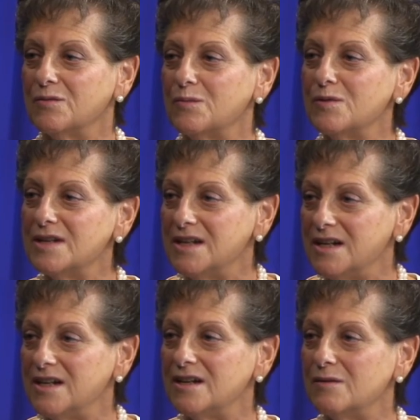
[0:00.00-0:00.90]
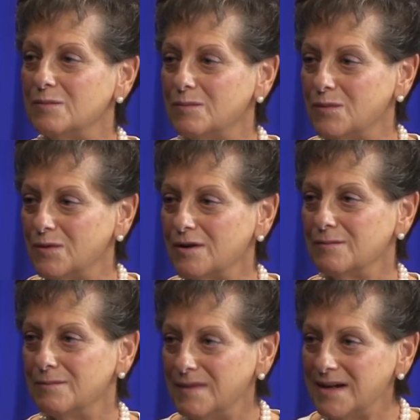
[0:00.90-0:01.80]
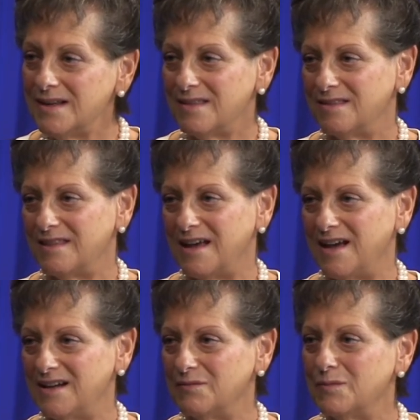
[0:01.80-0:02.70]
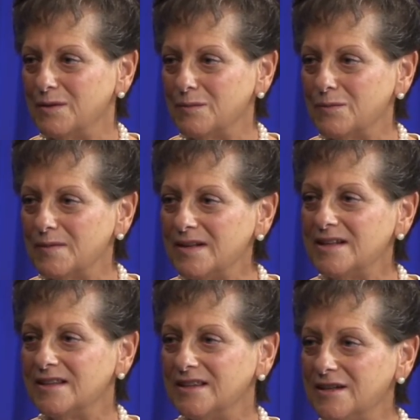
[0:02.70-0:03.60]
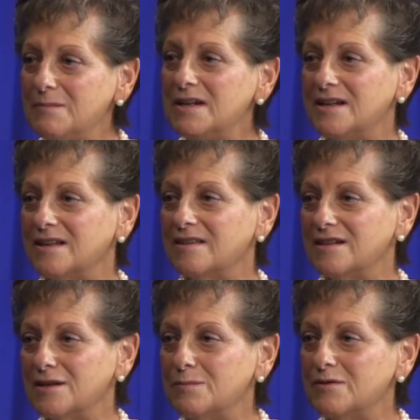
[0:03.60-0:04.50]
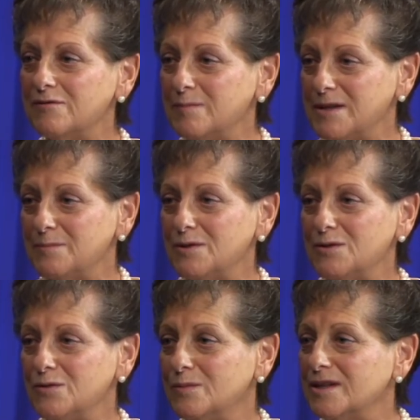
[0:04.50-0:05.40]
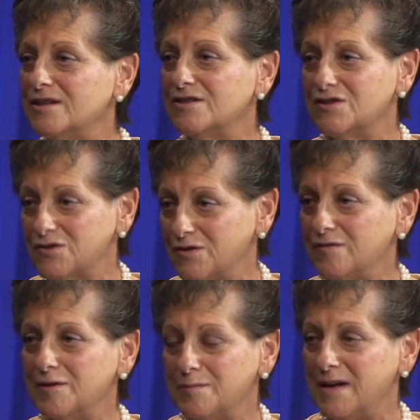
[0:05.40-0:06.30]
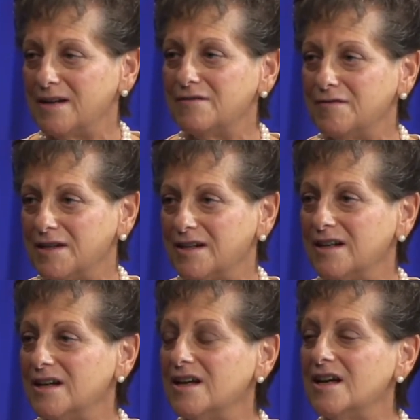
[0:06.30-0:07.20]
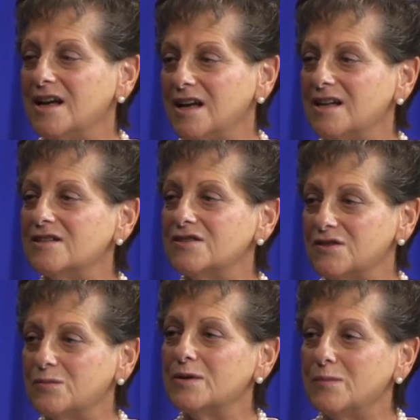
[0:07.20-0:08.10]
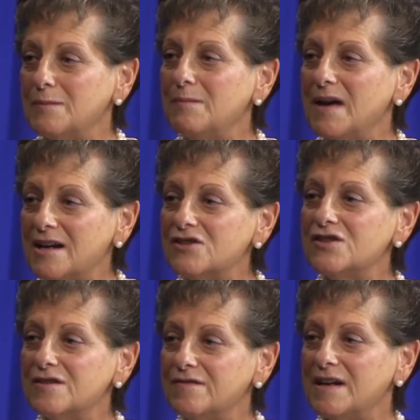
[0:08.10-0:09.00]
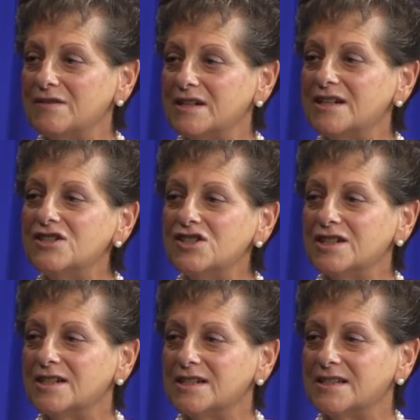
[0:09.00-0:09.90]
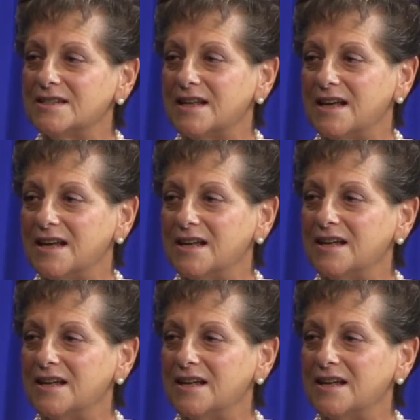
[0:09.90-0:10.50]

were needing more money than that. We were really limiting the number of people who we could serve and benefit. And so we went back to the foundation to say,